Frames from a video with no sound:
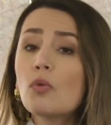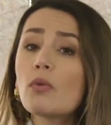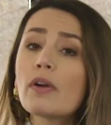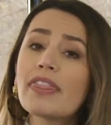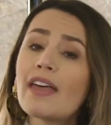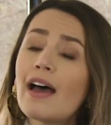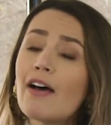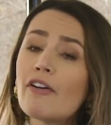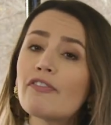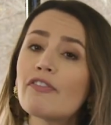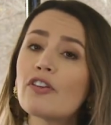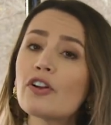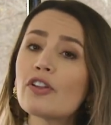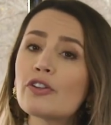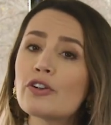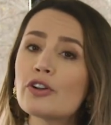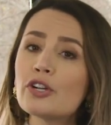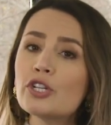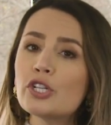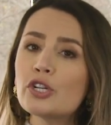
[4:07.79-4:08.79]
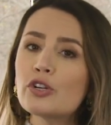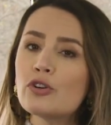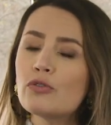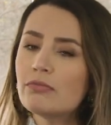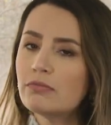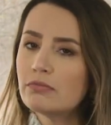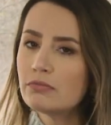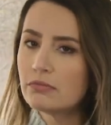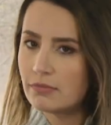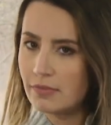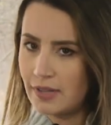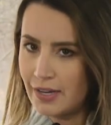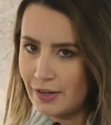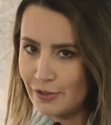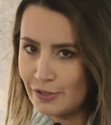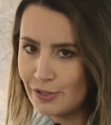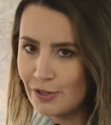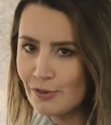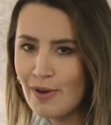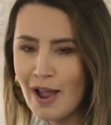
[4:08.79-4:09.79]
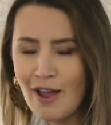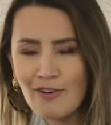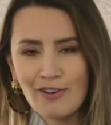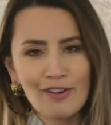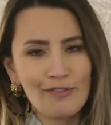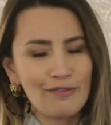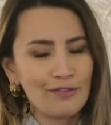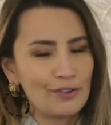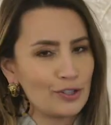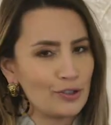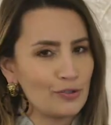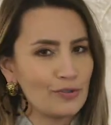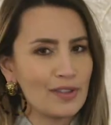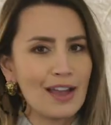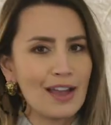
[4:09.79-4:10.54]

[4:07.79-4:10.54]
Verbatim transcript: Without further ado, here's the roundup for two